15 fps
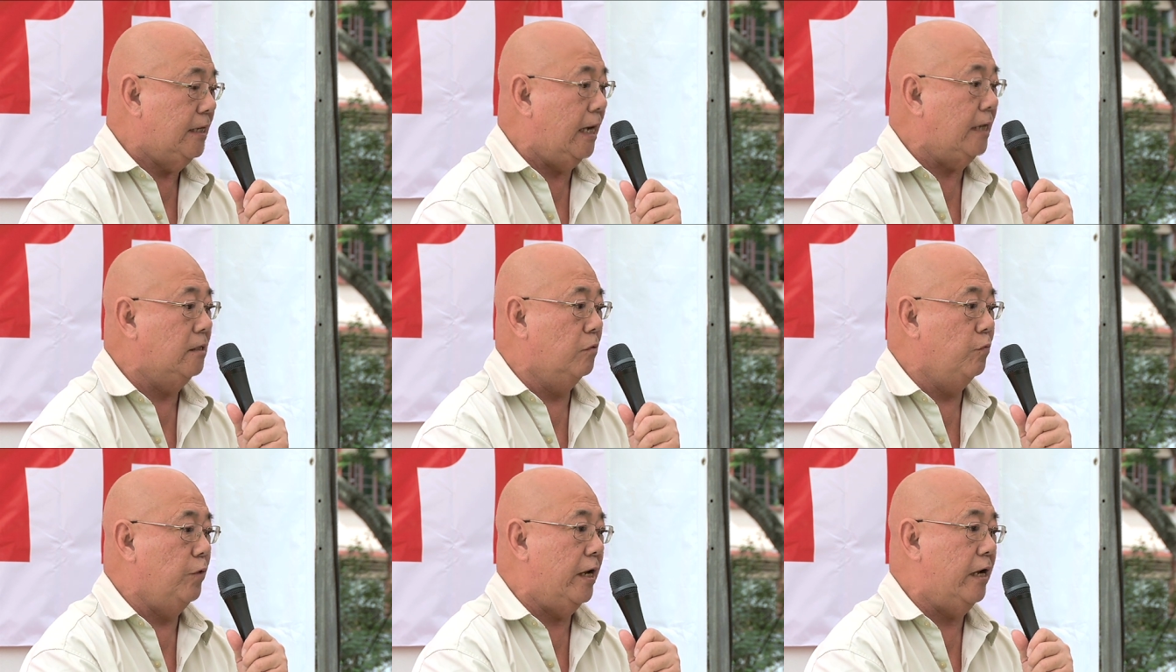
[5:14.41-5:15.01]
yet
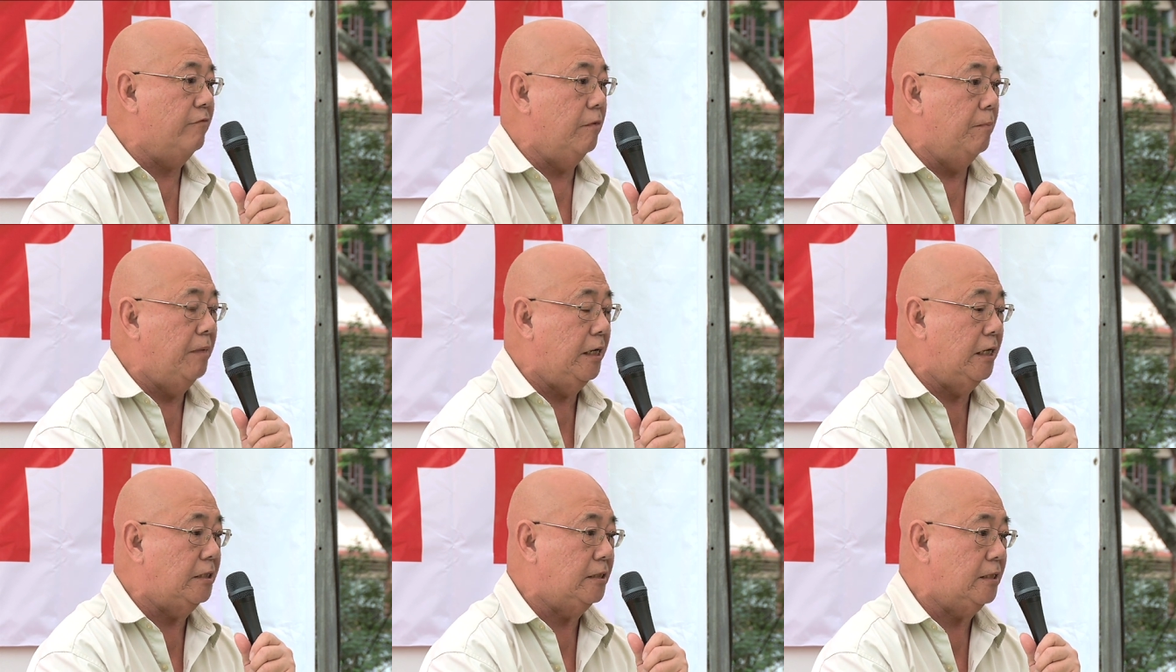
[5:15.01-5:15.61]
we have a
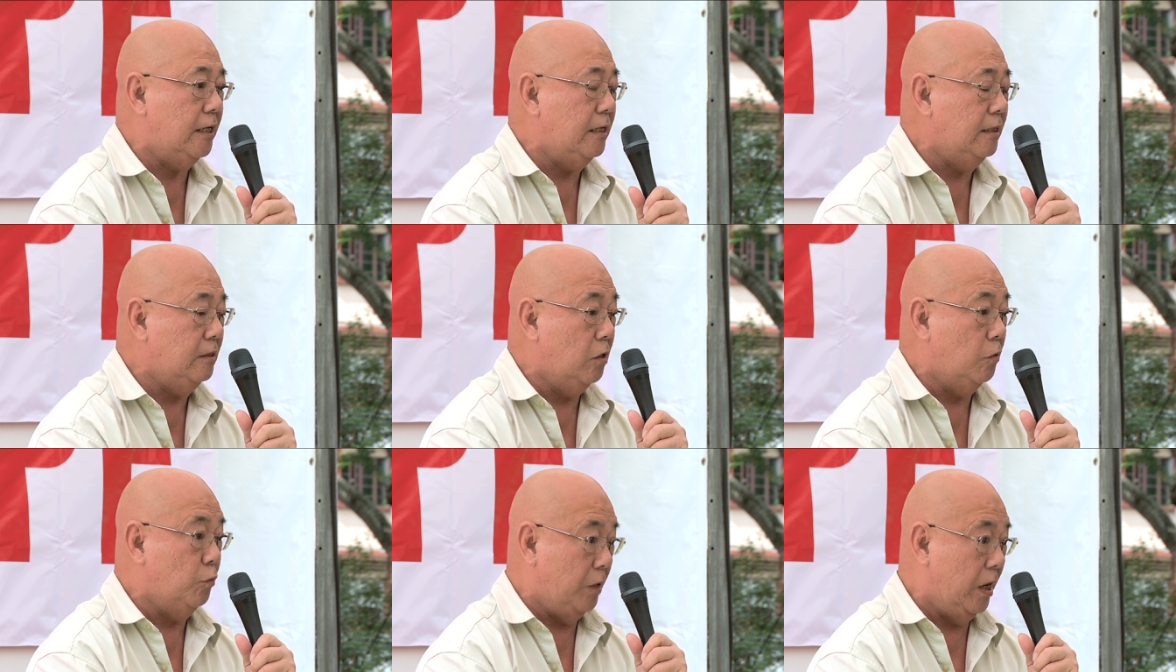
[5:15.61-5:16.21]
minister, no,